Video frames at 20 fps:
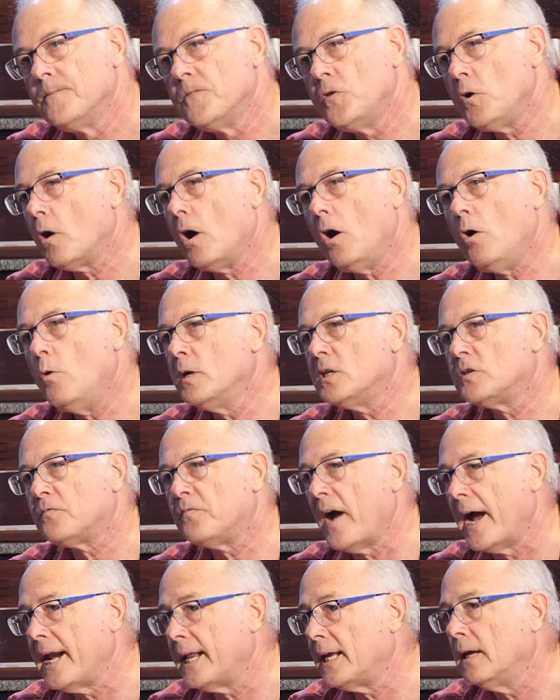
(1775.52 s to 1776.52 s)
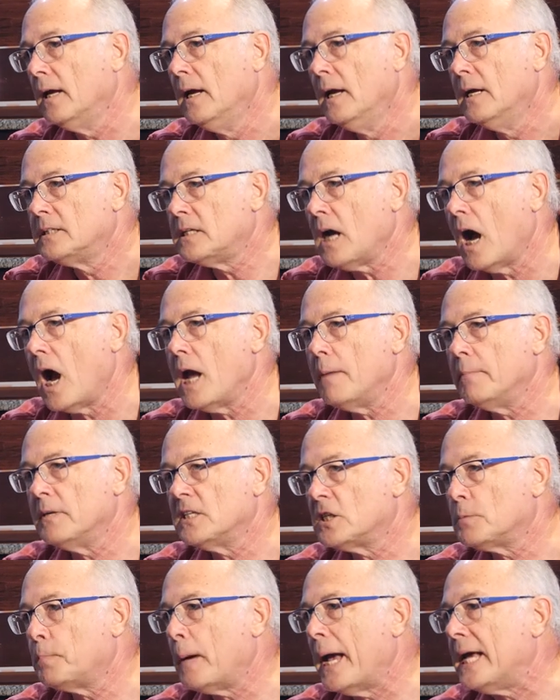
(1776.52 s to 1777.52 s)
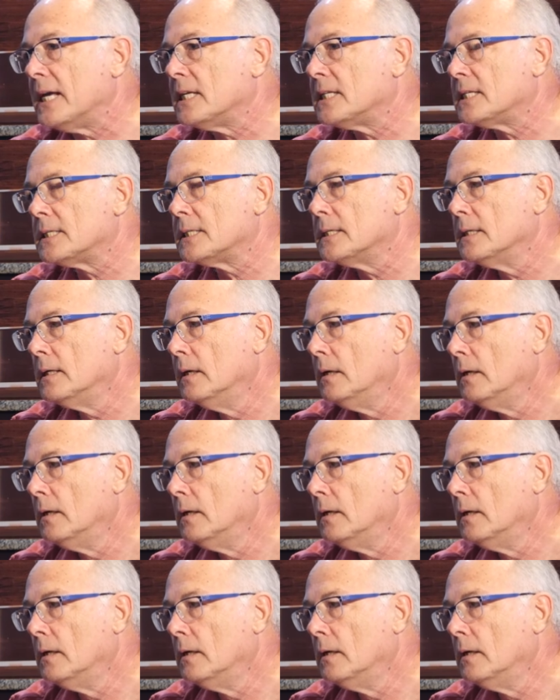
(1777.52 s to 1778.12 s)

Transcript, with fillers: You're always fighting time and space.